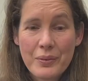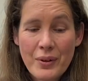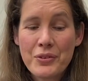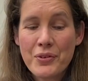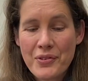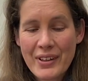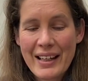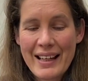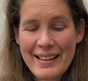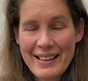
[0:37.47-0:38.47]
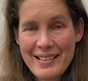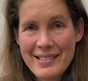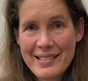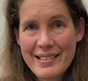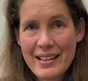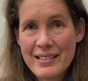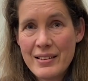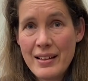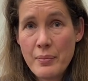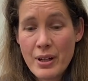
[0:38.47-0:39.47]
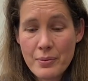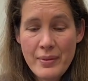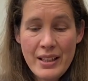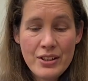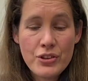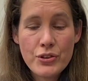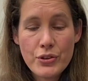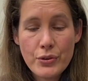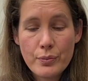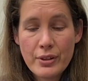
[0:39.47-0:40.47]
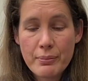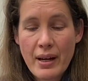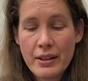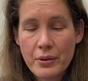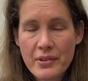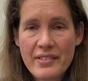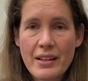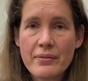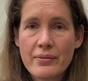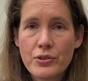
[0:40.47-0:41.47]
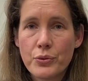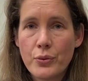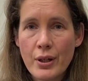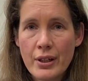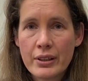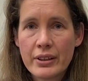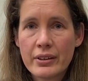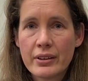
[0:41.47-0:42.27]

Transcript: What was the catalyst that enabled me to bring my whole self to work?